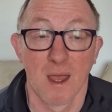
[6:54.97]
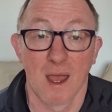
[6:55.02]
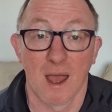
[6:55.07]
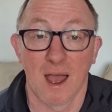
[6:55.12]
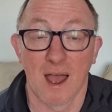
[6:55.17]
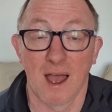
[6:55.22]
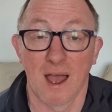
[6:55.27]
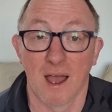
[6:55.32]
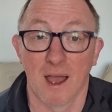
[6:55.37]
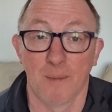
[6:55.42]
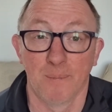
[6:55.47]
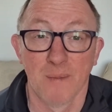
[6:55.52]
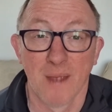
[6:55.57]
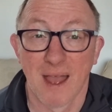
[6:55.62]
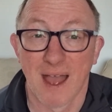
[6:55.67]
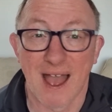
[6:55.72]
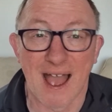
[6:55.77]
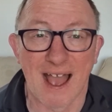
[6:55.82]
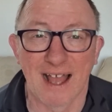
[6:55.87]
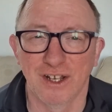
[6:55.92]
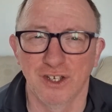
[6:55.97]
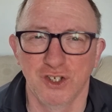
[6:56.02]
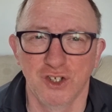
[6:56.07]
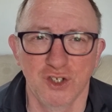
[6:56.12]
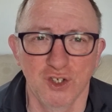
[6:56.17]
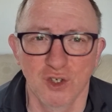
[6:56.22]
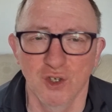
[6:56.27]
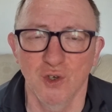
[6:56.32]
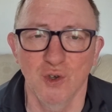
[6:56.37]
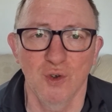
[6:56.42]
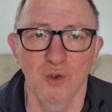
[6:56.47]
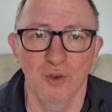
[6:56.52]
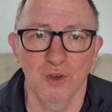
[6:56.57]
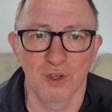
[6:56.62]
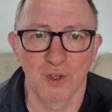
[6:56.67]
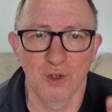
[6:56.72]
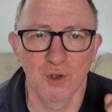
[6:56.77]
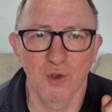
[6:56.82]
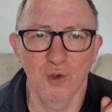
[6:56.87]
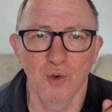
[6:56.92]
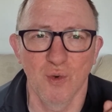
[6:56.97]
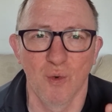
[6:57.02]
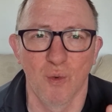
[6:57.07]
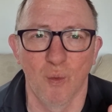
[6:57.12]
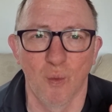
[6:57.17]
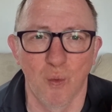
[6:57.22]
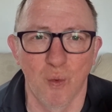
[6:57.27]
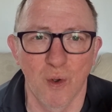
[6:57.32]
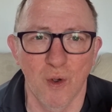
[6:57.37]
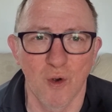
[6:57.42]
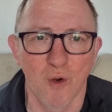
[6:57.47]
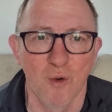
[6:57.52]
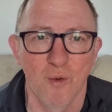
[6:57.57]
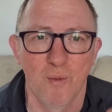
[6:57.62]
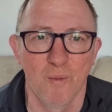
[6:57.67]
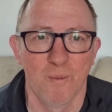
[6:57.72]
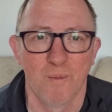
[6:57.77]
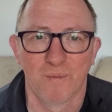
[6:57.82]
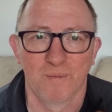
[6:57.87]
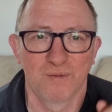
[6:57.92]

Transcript: Uh, and you, you will